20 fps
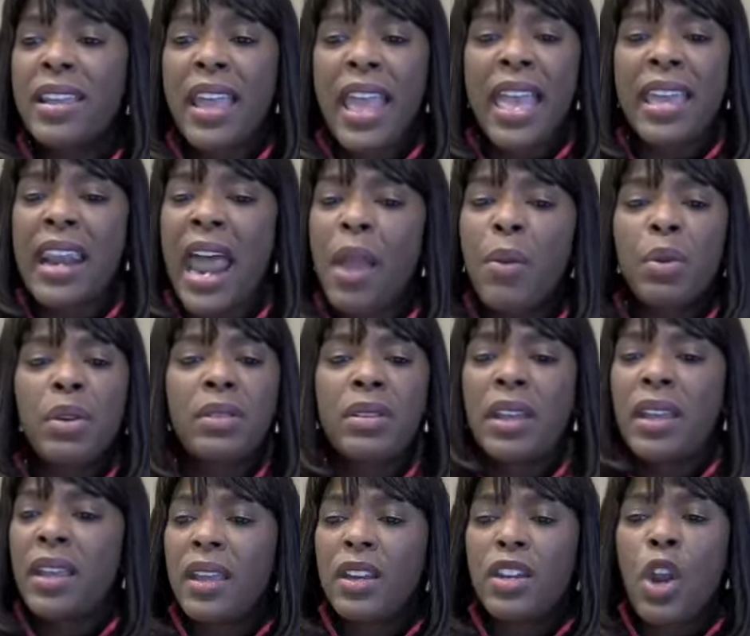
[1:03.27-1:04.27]
And
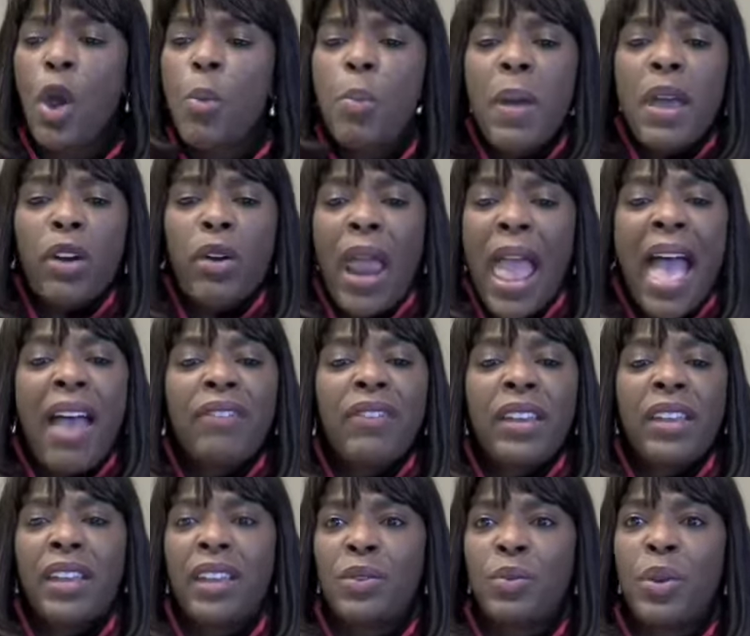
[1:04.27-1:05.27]
no better
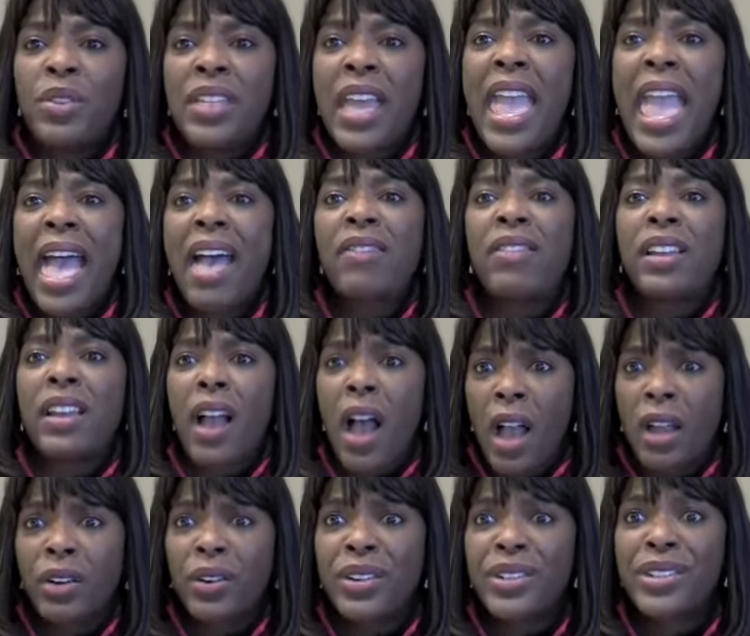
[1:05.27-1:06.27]
advocate would they have in
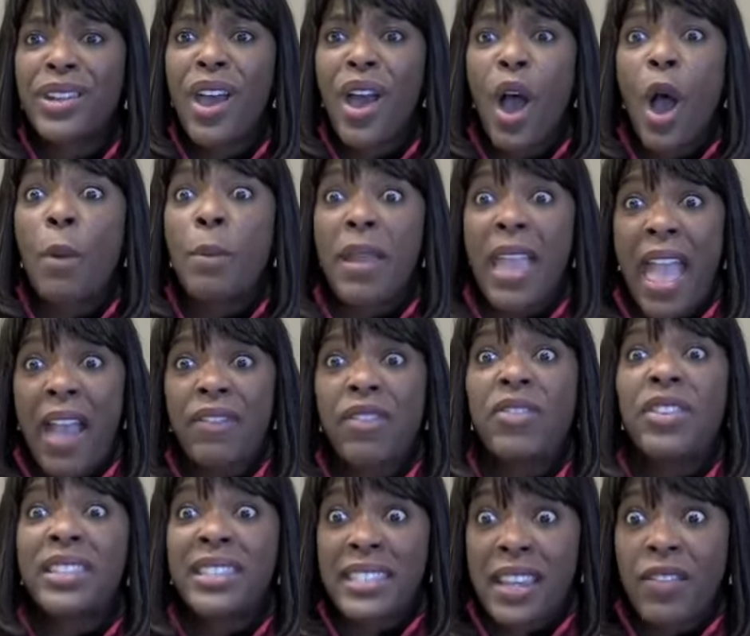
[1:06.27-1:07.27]
Congress on behalf
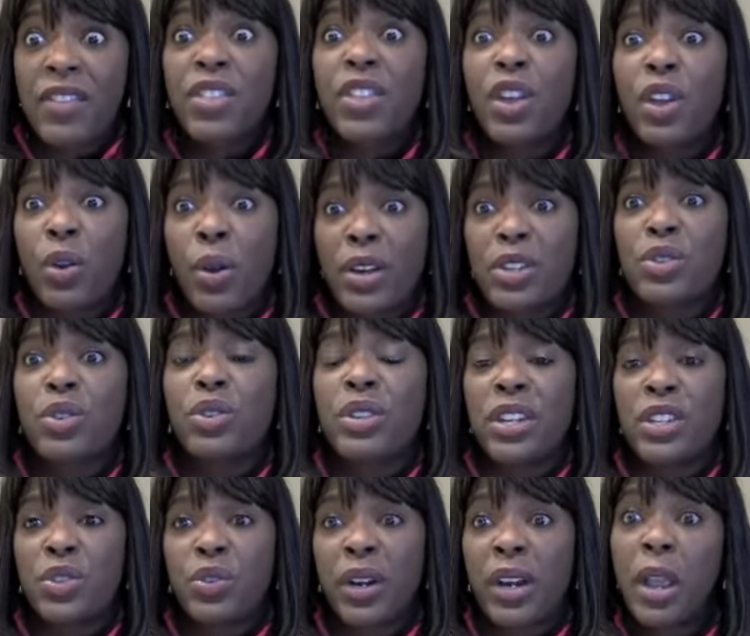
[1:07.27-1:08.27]
of the 7th Congressional
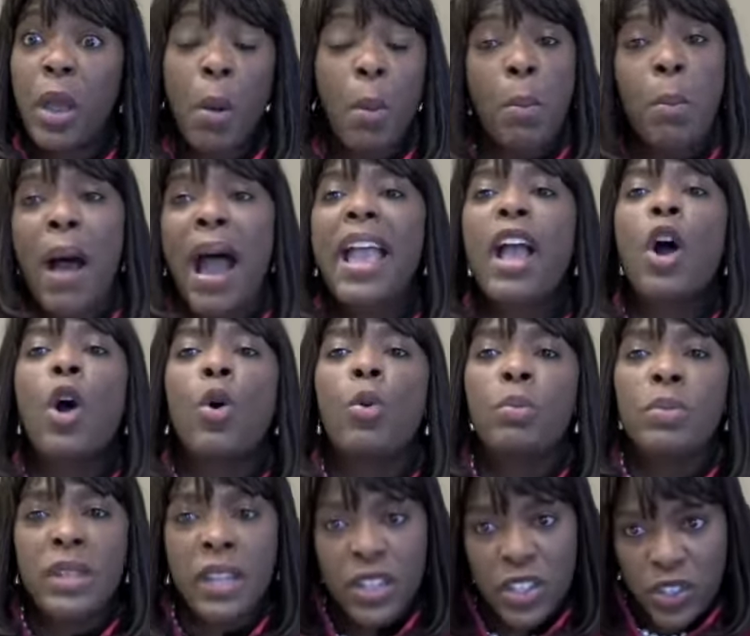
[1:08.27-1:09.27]
District, my
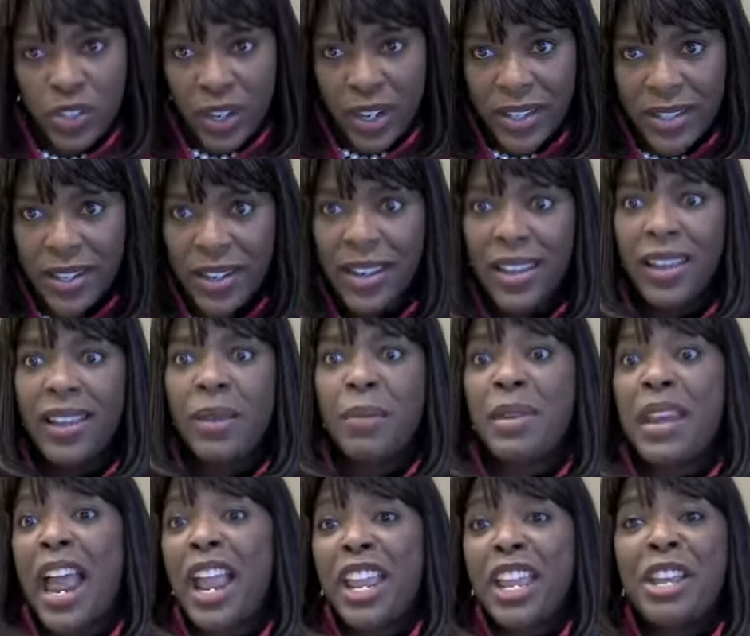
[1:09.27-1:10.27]
home district. I
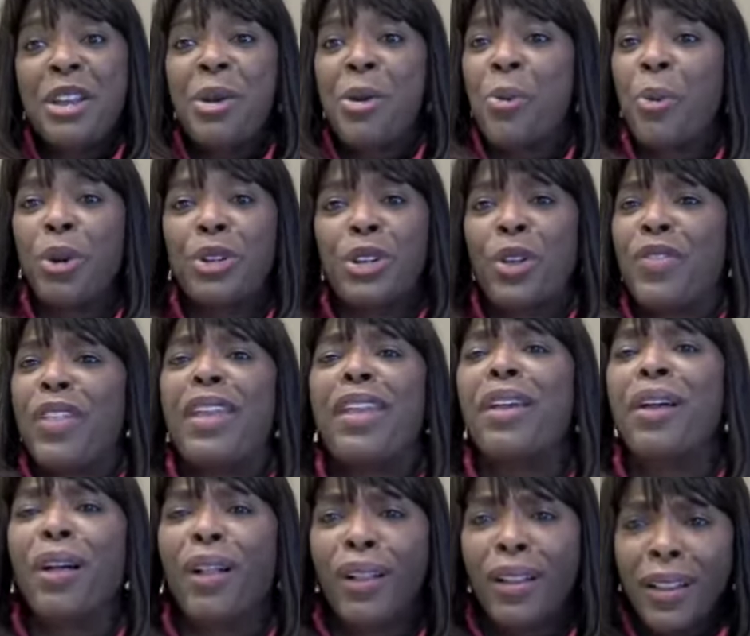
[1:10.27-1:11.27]
mean, I worked on the
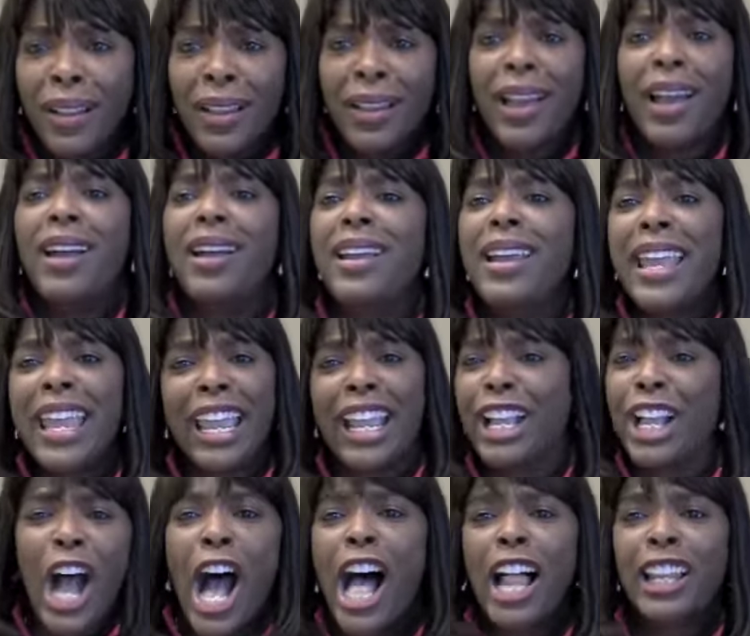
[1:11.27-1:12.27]
Hill
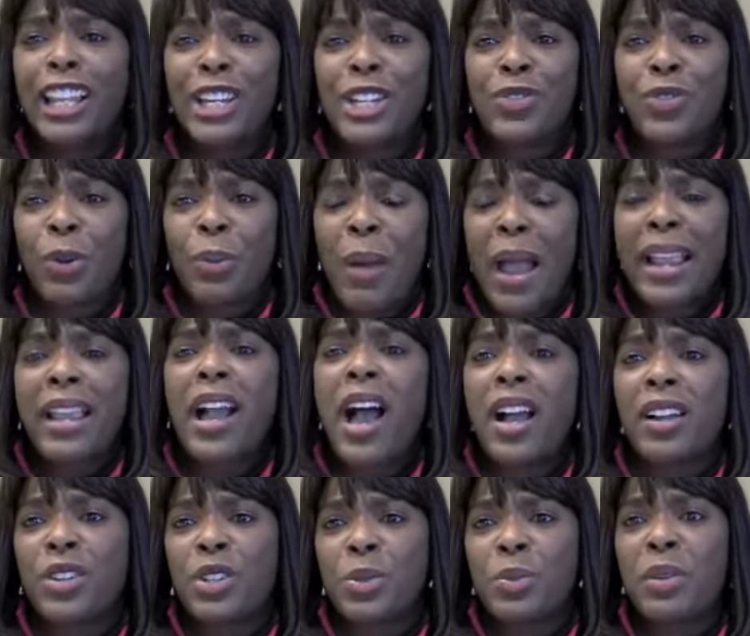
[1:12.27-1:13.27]
in college for my
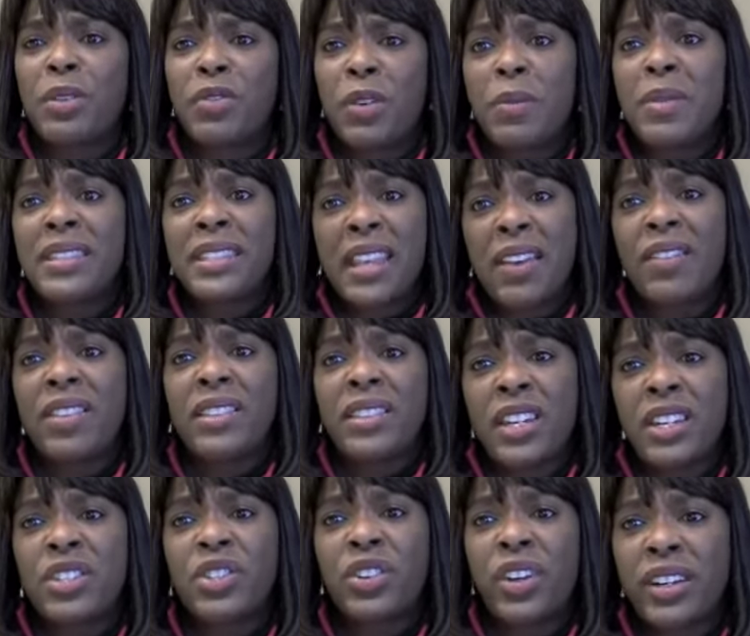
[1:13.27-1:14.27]
congressman from the 7th
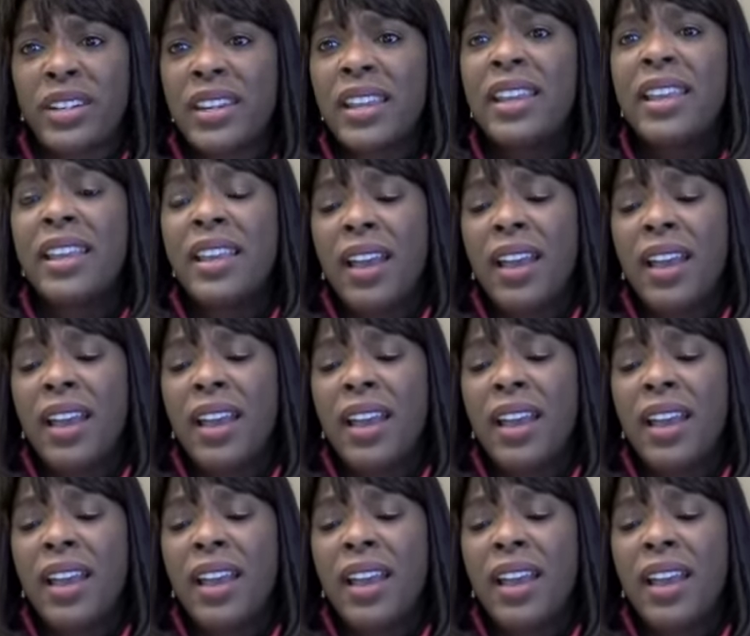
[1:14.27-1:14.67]
District.